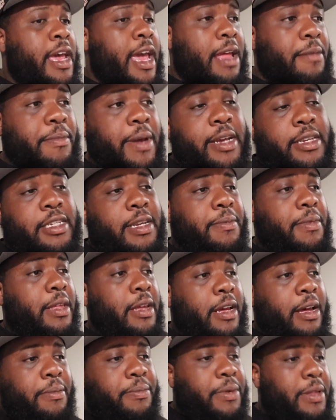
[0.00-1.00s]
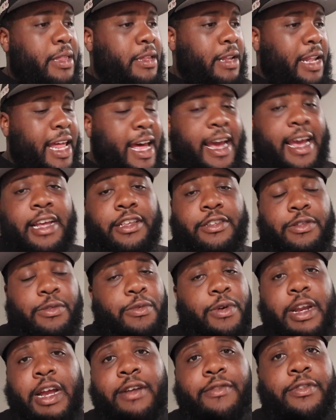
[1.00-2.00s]
it messed something up in the lines or
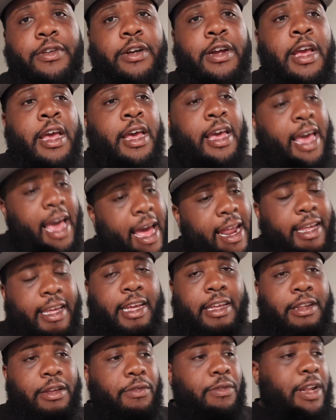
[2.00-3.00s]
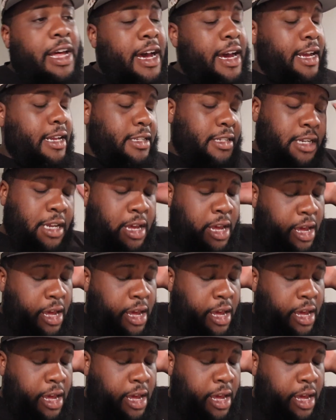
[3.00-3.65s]
whatever. Had to get new lines.